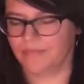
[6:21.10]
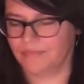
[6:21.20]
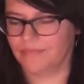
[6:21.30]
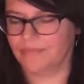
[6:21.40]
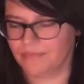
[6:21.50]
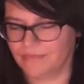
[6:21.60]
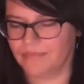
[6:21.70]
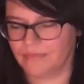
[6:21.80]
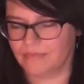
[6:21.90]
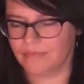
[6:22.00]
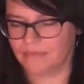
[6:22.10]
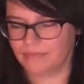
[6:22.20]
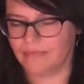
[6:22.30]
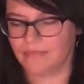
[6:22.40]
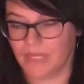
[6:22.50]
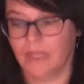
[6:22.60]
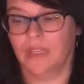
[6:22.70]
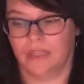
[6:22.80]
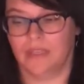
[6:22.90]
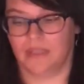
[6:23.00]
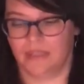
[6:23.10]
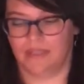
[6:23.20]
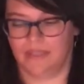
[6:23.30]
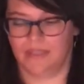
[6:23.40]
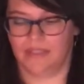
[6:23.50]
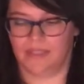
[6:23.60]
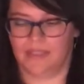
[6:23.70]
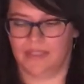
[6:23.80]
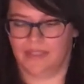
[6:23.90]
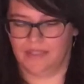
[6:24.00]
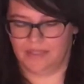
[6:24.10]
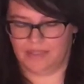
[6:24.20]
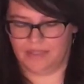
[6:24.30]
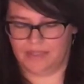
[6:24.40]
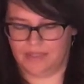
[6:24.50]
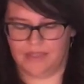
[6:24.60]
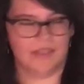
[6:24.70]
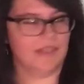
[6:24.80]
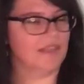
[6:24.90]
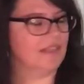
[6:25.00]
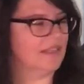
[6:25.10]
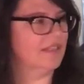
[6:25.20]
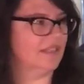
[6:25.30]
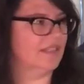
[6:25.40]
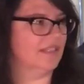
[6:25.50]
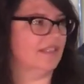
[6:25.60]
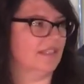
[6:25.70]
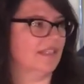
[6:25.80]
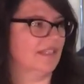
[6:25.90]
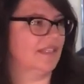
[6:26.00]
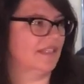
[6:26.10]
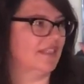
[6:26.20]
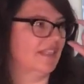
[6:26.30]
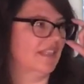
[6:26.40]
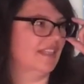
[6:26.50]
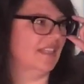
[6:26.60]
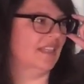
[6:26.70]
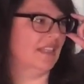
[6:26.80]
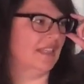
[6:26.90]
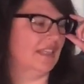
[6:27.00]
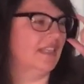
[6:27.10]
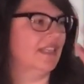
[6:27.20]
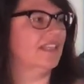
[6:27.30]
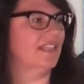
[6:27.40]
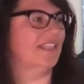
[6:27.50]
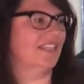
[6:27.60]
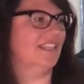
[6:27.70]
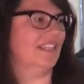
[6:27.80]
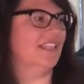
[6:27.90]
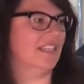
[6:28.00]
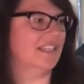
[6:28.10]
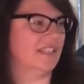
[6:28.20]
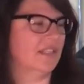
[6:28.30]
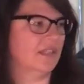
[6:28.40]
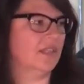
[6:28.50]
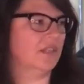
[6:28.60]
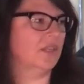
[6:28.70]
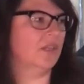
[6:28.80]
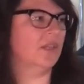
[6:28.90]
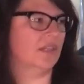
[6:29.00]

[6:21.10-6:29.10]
This person isn't speaking.